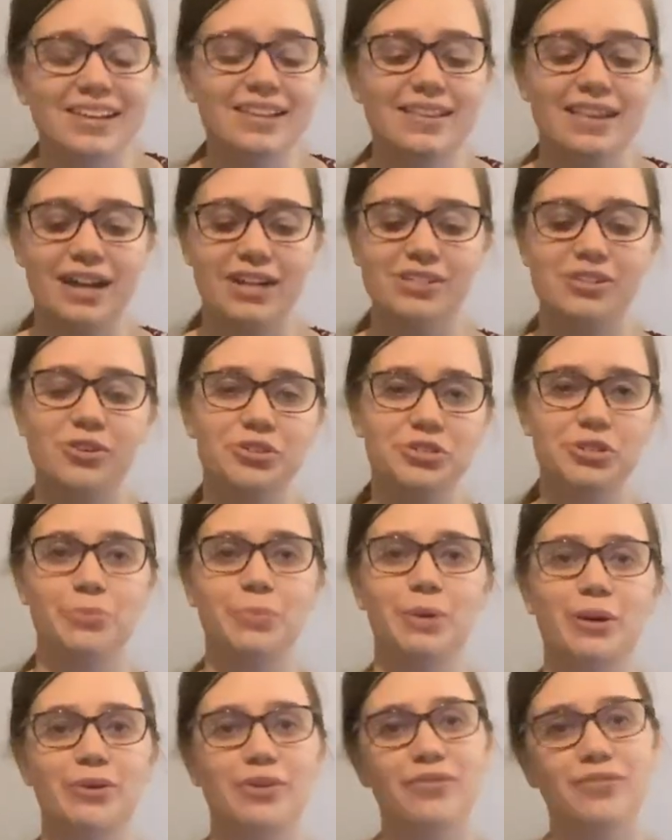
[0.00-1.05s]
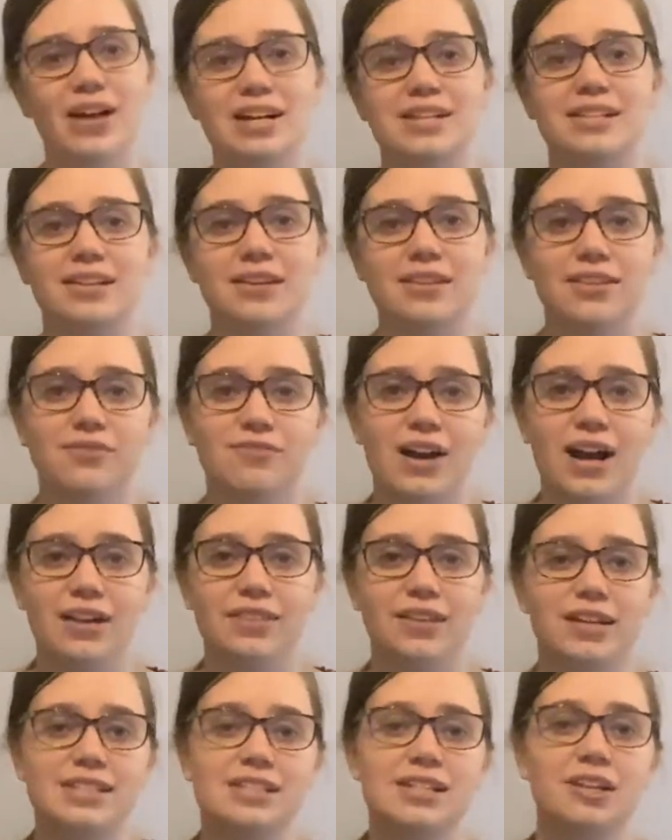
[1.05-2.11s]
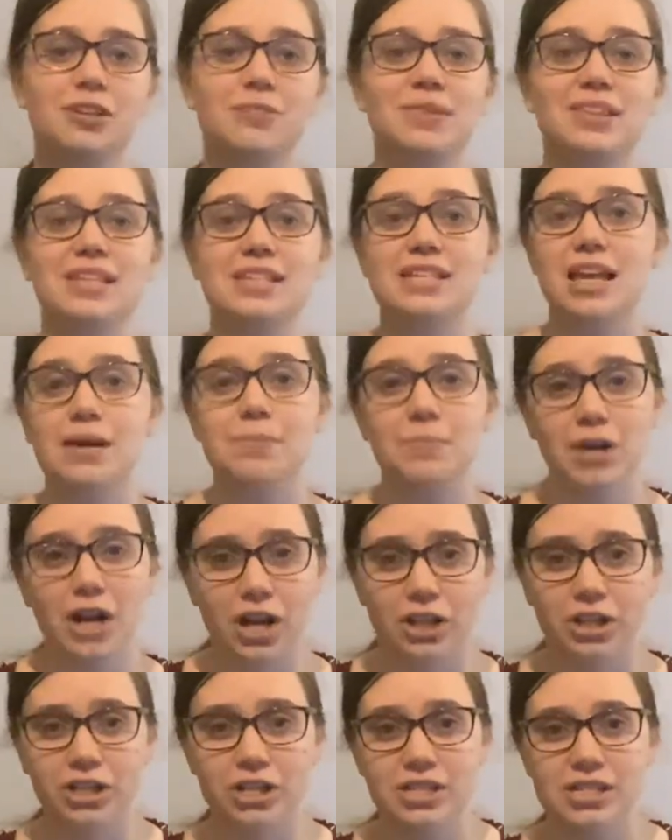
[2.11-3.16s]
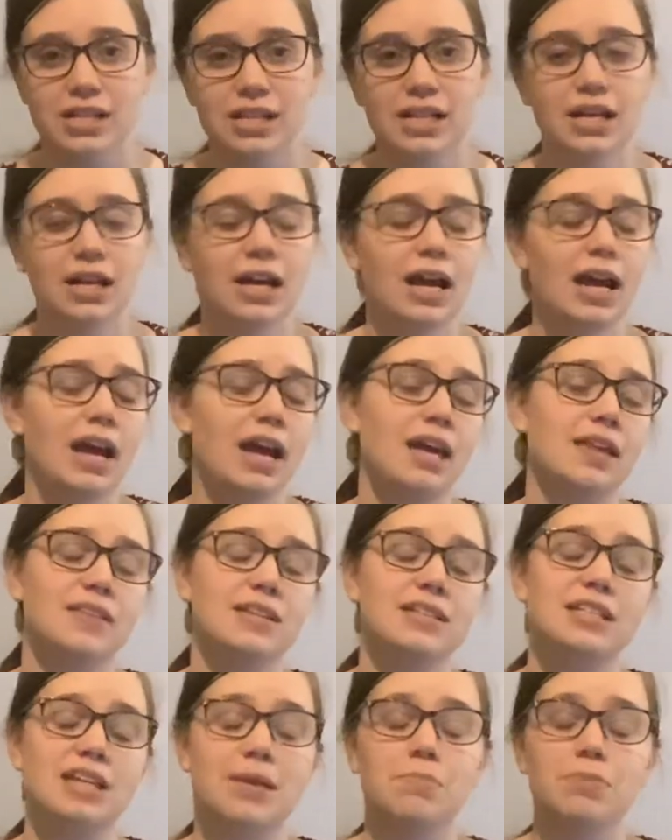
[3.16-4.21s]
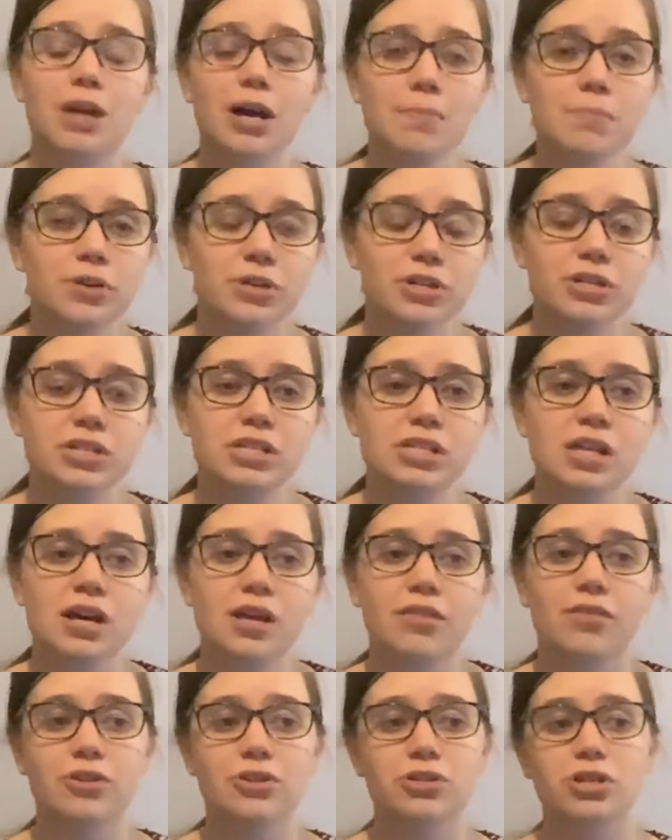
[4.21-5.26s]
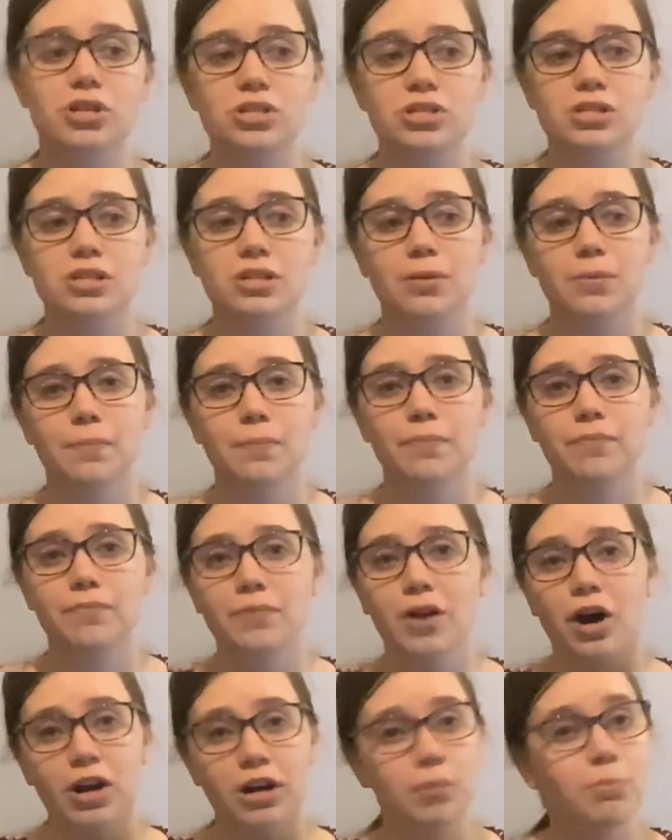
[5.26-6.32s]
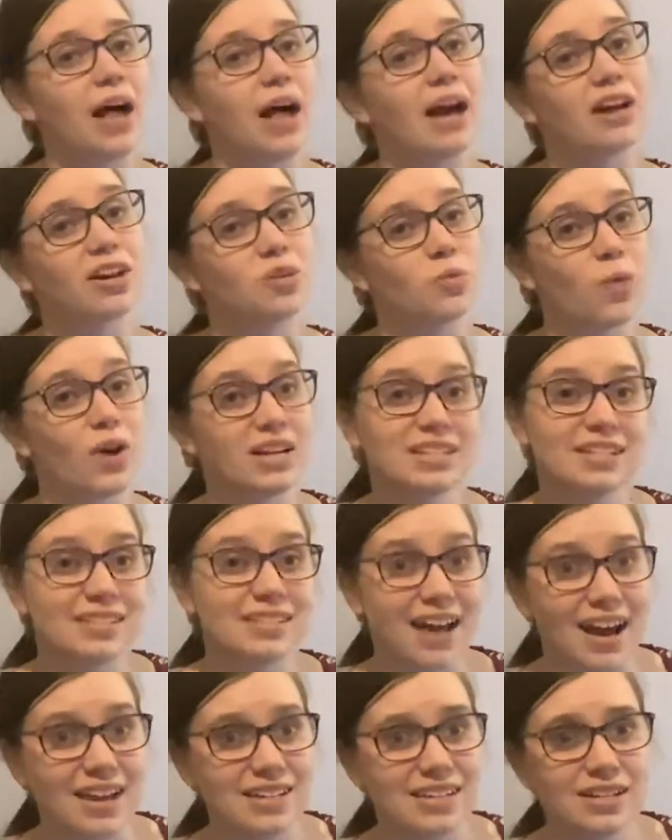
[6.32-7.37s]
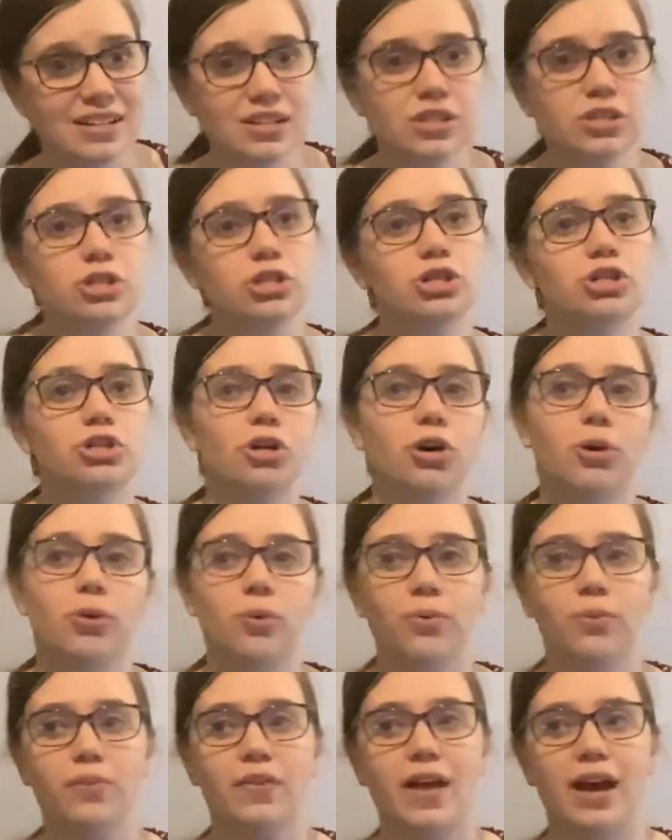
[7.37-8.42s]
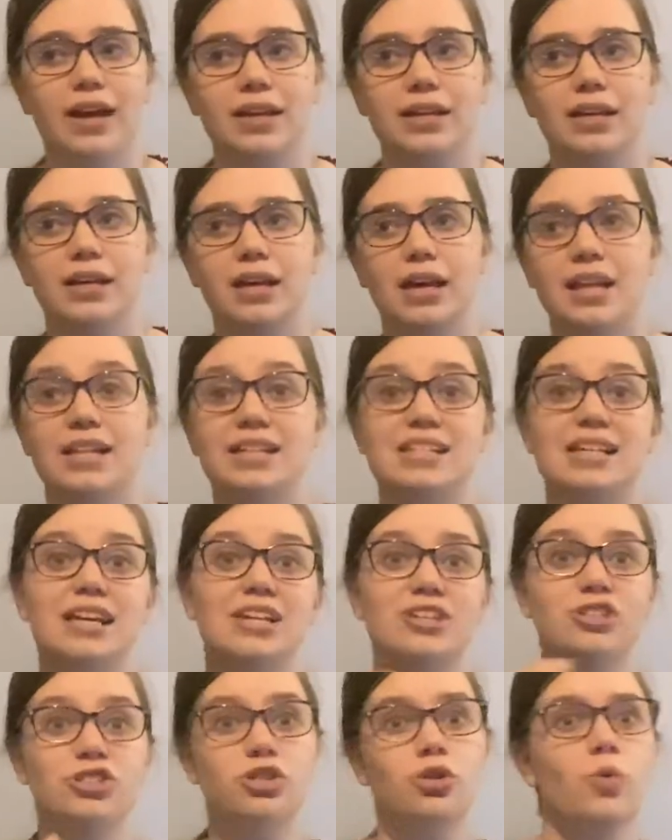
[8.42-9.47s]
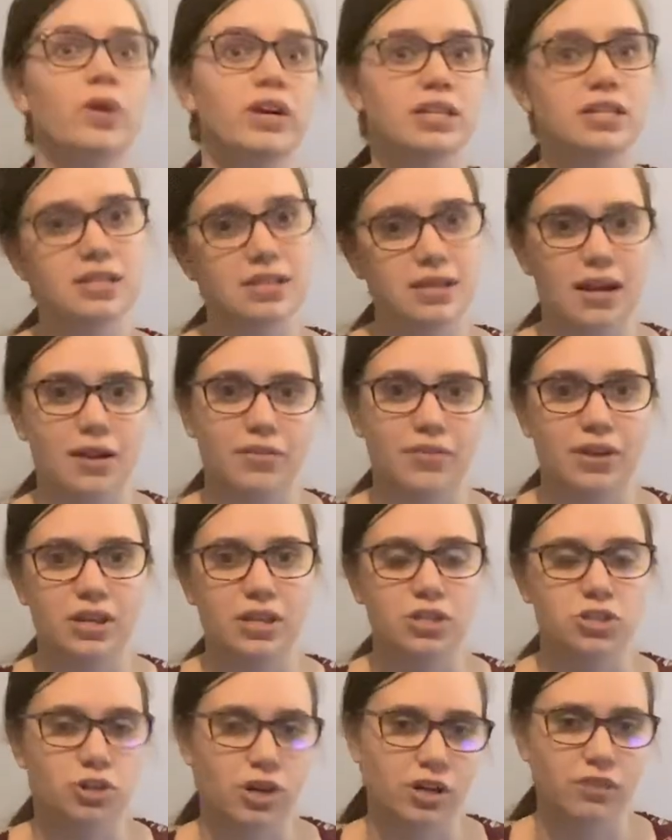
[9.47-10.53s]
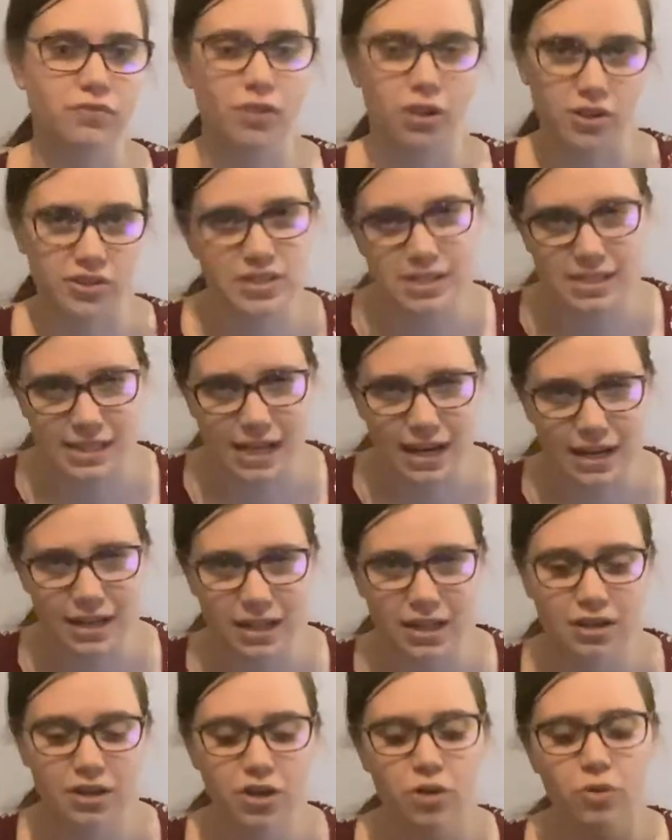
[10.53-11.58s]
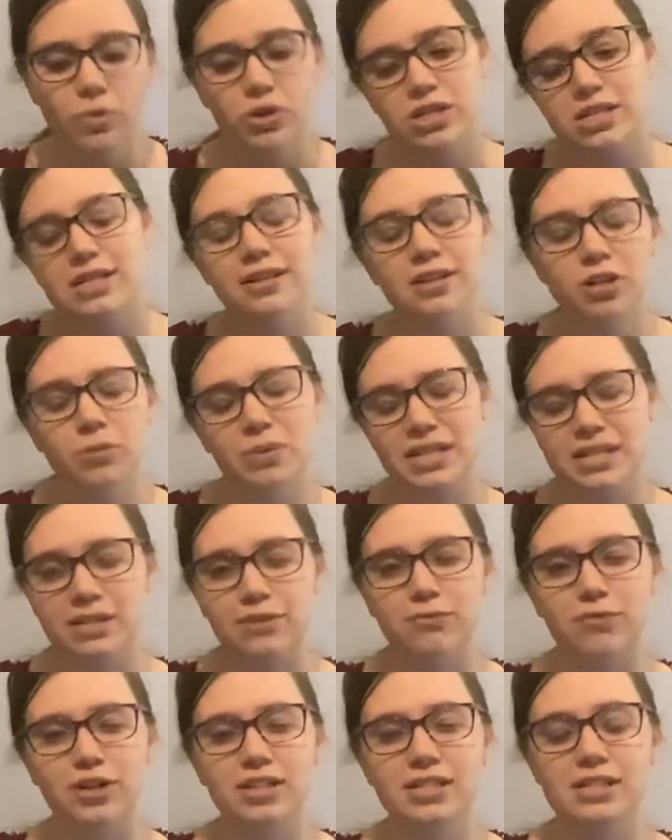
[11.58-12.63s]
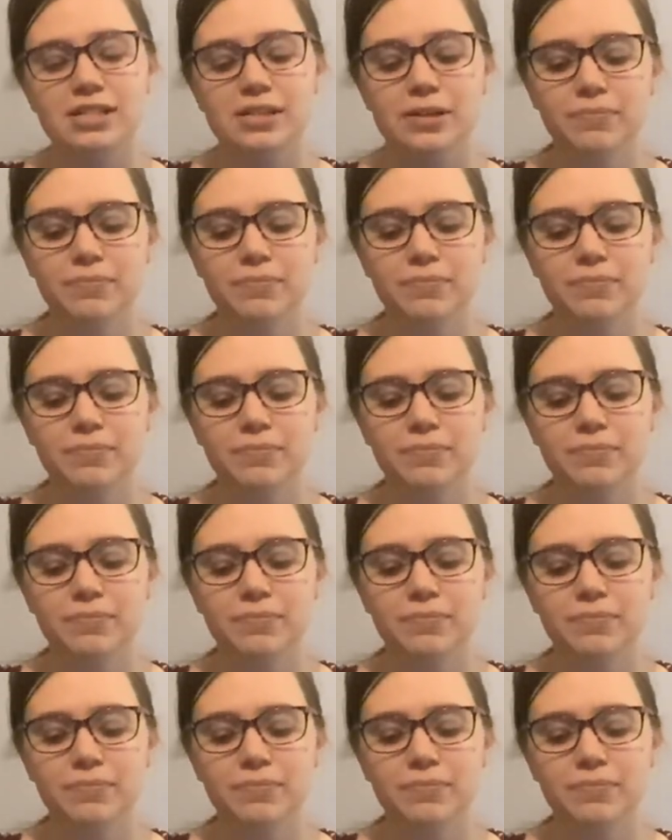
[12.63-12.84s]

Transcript: And that's also being reflected in the fact that it's going to be the same colors and the same numbers. They're just on a black and white set to show that it is his choice now that he's trying to follow society, which is a little bit different.